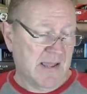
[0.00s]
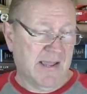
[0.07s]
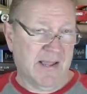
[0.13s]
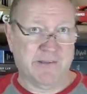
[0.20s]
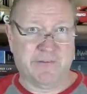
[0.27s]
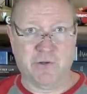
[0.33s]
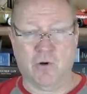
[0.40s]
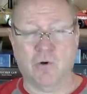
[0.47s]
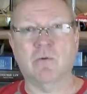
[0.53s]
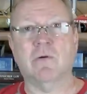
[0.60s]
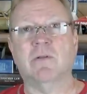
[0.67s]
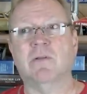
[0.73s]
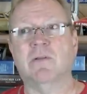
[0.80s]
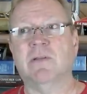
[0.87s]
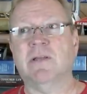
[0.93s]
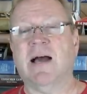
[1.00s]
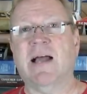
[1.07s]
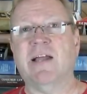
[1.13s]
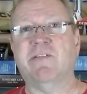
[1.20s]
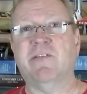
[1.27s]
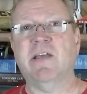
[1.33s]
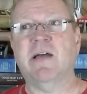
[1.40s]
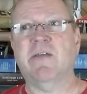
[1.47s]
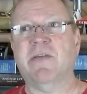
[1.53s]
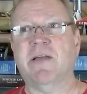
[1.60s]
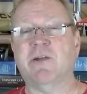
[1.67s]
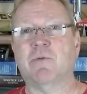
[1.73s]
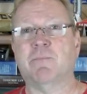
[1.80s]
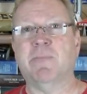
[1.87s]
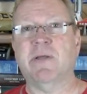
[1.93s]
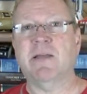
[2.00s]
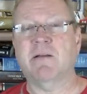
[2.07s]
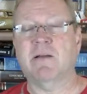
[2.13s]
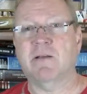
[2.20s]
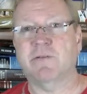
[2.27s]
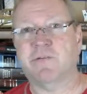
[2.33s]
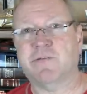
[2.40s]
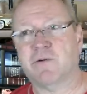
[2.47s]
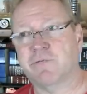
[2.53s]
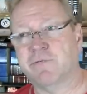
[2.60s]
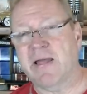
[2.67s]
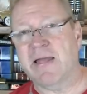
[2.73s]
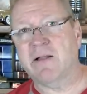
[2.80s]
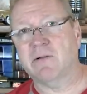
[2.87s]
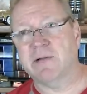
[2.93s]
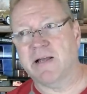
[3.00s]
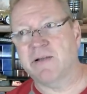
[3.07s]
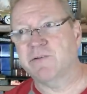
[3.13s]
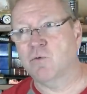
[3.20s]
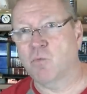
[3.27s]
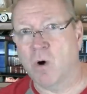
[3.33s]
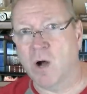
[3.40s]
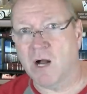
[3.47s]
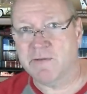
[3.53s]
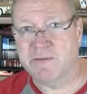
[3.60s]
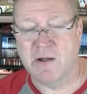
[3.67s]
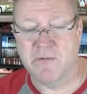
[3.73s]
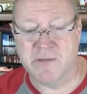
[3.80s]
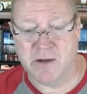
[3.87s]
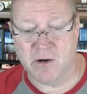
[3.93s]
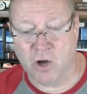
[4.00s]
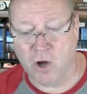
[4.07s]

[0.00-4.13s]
And so the idea that you're being surveilled as you walk down that